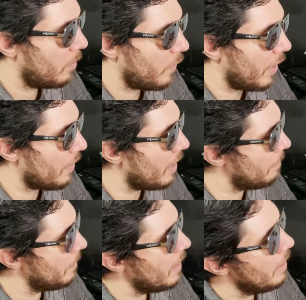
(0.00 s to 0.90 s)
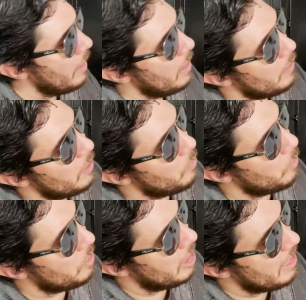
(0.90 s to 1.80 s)
Fair enough. This
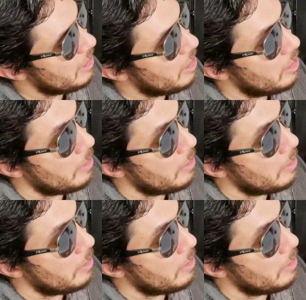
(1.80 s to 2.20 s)
rule change is